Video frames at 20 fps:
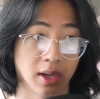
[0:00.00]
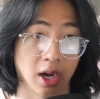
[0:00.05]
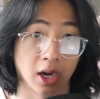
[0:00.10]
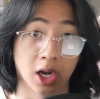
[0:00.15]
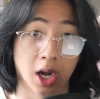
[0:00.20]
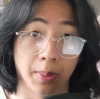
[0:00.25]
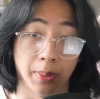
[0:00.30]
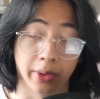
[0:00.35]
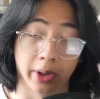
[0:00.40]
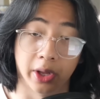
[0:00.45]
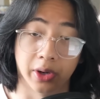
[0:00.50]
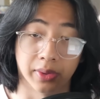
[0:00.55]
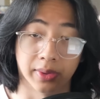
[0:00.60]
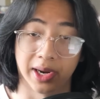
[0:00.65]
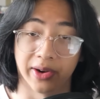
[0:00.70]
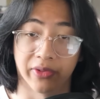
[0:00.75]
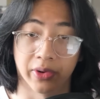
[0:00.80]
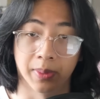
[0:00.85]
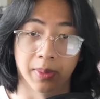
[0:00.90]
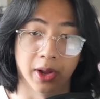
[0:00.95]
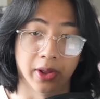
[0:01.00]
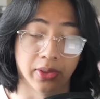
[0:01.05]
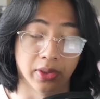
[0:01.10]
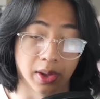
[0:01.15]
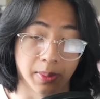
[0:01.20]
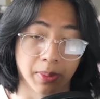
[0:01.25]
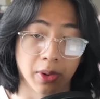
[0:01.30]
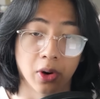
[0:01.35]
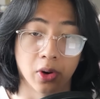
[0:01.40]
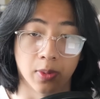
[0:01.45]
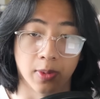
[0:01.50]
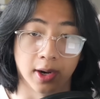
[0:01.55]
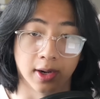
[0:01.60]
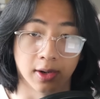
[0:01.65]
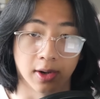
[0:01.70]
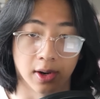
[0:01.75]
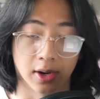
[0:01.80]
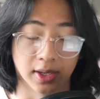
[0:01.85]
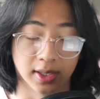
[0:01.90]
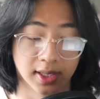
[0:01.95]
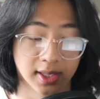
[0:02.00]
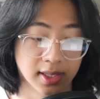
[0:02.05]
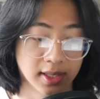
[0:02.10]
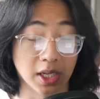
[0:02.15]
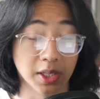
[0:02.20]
a couple hundred every month on Pokemon cards.